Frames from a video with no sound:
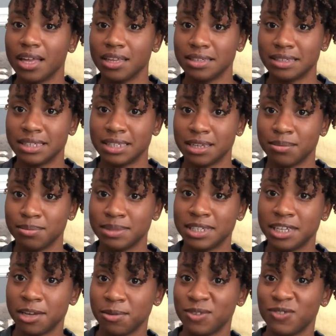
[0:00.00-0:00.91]
some
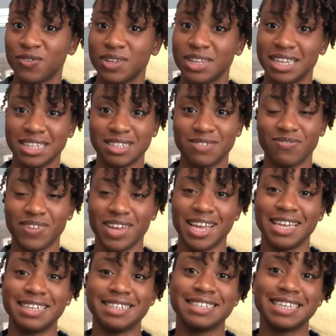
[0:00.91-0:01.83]
tips for this
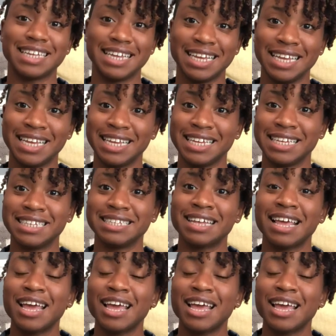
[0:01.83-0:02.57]
phase is